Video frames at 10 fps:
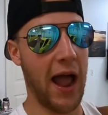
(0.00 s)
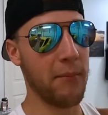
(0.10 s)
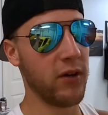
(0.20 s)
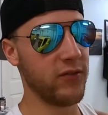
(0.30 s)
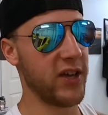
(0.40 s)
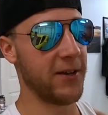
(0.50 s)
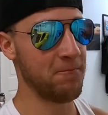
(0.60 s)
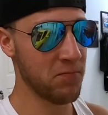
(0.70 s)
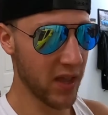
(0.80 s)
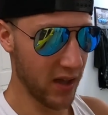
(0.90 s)
I moved
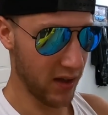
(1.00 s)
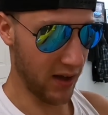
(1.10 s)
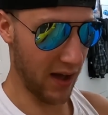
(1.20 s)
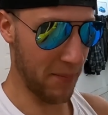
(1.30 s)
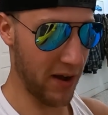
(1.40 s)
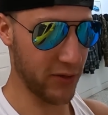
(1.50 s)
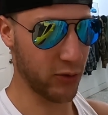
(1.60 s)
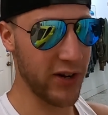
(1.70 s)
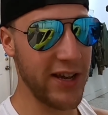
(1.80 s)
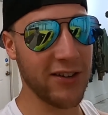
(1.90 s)
in uh, about
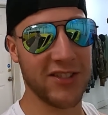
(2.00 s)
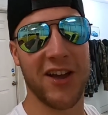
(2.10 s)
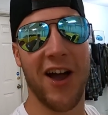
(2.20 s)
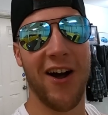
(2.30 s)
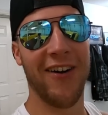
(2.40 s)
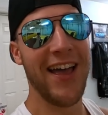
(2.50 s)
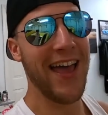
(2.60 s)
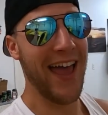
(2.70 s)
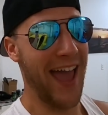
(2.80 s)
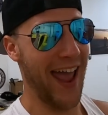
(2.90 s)
three years ago
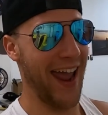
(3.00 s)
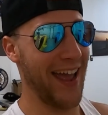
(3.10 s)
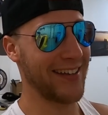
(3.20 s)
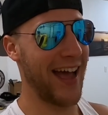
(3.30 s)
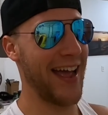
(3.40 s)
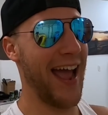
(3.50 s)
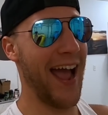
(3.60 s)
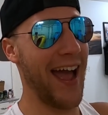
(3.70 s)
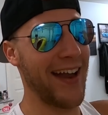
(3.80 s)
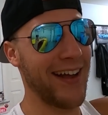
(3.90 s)
and I
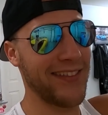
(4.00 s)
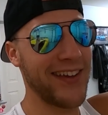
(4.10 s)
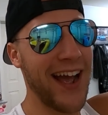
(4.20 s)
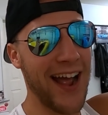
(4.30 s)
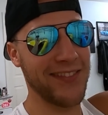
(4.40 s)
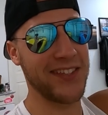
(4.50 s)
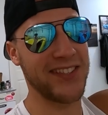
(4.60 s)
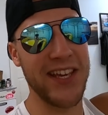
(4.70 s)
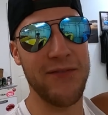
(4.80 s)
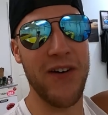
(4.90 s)
had I think I had the
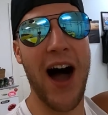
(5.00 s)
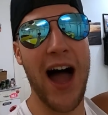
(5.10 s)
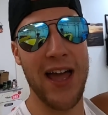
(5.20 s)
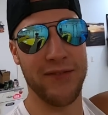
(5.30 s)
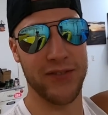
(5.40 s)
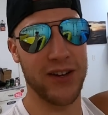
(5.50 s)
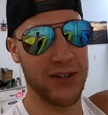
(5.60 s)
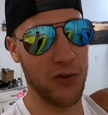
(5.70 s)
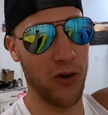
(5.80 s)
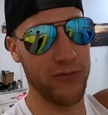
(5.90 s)
C5
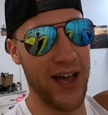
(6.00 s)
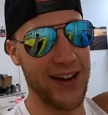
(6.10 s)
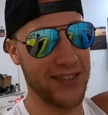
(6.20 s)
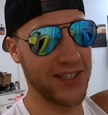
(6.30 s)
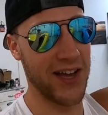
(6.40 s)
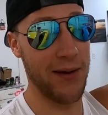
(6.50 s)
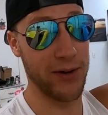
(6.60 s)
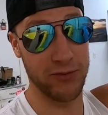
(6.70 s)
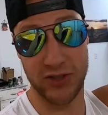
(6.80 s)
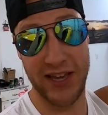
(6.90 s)
uh, Corvette at the time,
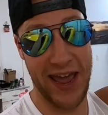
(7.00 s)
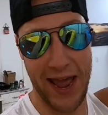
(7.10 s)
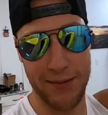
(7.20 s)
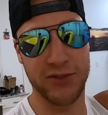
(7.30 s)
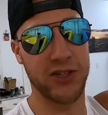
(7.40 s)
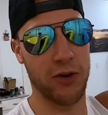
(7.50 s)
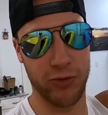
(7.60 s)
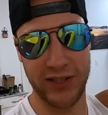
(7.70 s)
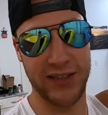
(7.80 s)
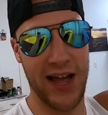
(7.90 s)
and it was cammed, you know,
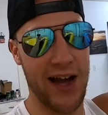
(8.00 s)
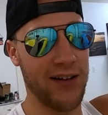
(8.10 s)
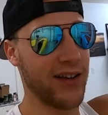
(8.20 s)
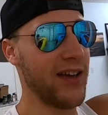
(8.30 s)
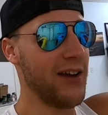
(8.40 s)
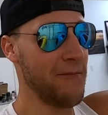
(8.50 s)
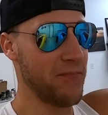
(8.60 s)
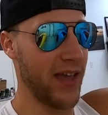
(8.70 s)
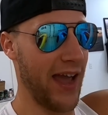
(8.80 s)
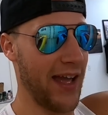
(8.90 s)
really loud,
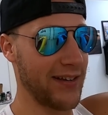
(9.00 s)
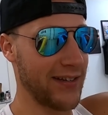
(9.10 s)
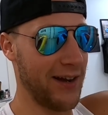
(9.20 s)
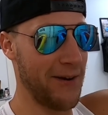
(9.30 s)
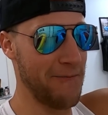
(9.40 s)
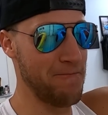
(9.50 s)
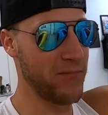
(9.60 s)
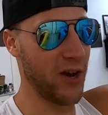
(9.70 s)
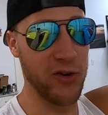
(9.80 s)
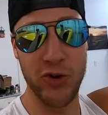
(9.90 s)
and um,
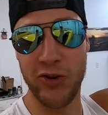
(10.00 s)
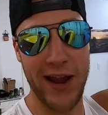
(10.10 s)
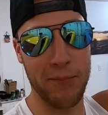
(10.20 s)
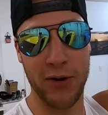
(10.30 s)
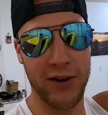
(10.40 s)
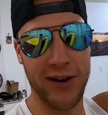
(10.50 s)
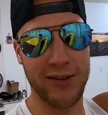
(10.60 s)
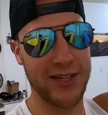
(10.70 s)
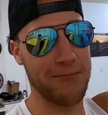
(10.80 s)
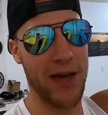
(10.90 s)
you know, new neighborhood. I
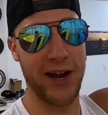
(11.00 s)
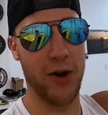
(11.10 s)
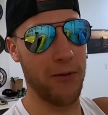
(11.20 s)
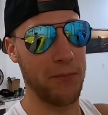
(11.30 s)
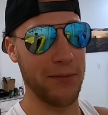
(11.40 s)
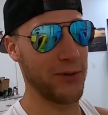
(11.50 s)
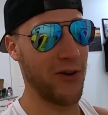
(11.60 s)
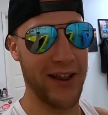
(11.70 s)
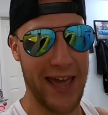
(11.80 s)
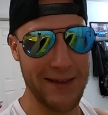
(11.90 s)
was like, man, I hope people
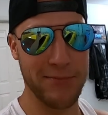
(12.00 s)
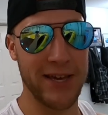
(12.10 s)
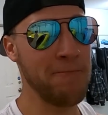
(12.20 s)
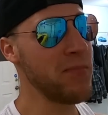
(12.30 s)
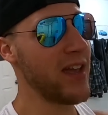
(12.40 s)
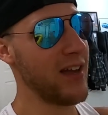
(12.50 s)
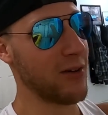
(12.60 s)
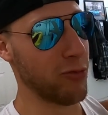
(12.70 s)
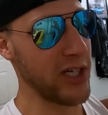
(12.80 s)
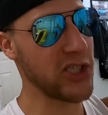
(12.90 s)
don't hate me.
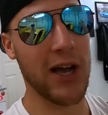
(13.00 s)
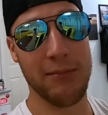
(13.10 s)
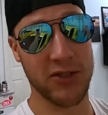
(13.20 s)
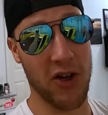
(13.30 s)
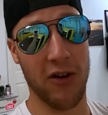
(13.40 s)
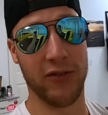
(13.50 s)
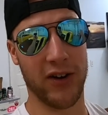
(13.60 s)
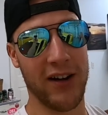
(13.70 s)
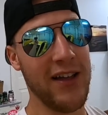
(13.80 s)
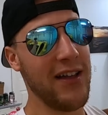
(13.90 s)
Rich comes
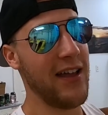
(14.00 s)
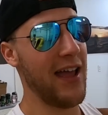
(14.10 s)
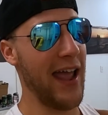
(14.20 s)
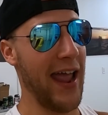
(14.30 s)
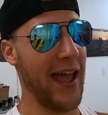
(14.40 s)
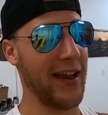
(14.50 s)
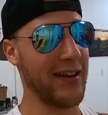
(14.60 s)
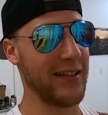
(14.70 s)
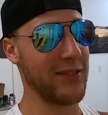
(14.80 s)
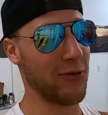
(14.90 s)
over.
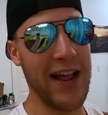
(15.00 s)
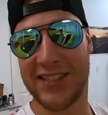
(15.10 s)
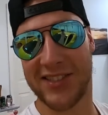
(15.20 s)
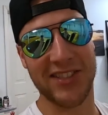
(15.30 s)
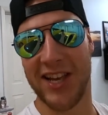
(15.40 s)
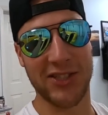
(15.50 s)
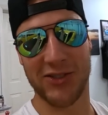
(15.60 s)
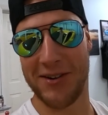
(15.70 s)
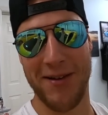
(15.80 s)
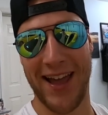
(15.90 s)
And the rest is
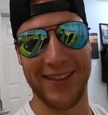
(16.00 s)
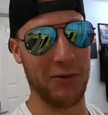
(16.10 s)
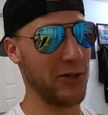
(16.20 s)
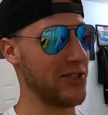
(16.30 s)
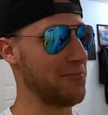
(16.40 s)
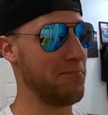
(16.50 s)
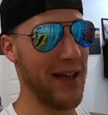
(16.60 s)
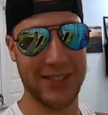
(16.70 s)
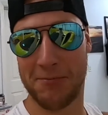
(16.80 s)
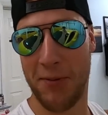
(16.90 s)
history, man. Like, we're just
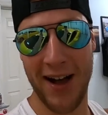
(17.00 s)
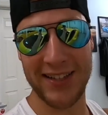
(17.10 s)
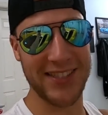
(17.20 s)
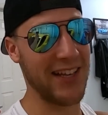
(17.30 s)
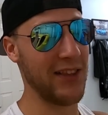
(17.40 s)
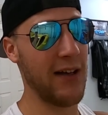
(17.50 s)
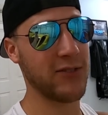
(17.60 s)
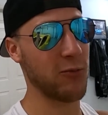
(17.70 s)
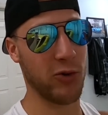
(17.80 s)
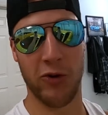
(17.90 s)
best buds. He
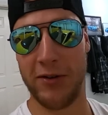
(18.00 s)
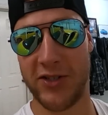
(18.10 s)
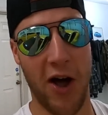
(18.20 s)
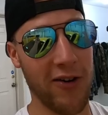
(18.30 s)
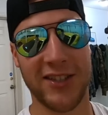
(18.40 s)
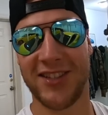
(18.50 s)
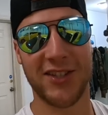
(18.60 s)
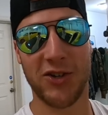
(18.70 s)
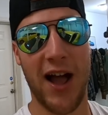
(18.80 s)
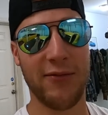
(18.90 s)
loves it. We're doing donuts in
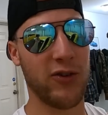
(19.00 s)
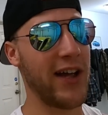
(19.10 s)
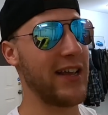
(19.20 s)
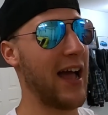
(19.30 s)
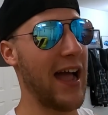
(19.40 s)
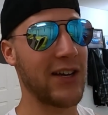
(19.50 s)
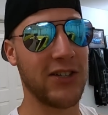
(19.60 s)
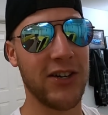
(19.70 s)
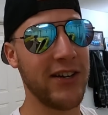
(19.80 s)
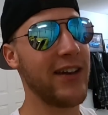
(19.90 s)
the driveway. I
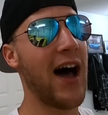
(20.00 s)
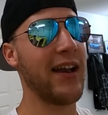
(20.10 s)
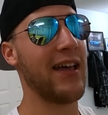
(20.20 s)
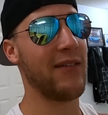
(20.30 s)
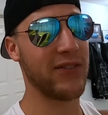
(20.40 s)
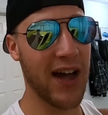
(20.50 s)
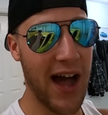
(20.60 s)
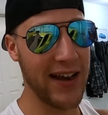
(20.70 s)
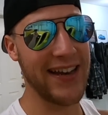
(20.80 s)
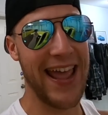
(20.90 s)
could not have
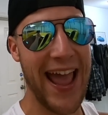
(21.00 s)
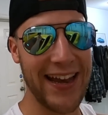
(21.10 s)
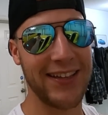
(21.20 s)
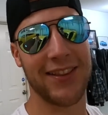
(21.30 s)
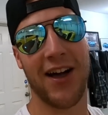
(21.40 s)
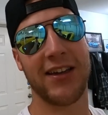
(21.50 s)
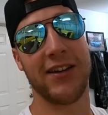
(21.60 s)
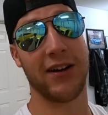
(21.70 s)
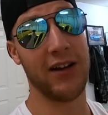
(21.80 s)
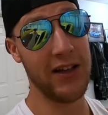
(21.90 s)
gotten any
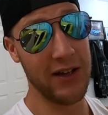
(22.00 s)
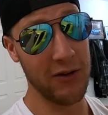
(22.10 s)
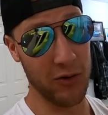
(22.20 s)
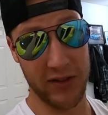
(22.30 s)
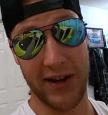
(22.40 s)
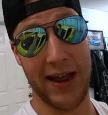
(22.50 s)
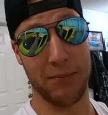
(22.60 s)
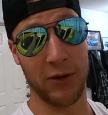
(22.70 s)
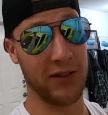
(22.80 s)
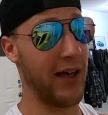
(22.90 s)
luckier with a neighbor.